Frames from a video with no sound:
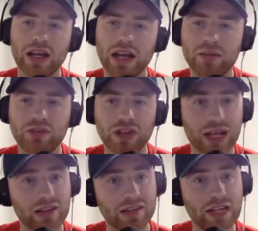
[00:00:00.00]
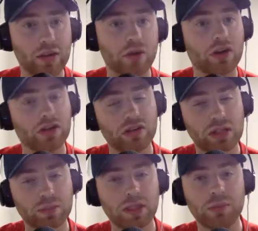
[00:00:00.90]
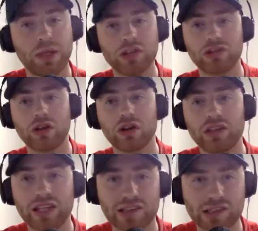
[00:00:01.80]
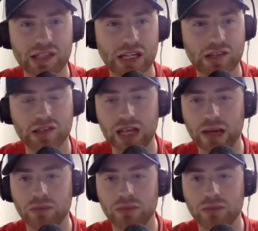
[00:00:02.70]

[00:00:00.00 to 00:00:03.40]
Henderson came on. I thought he played solid, gets a 6.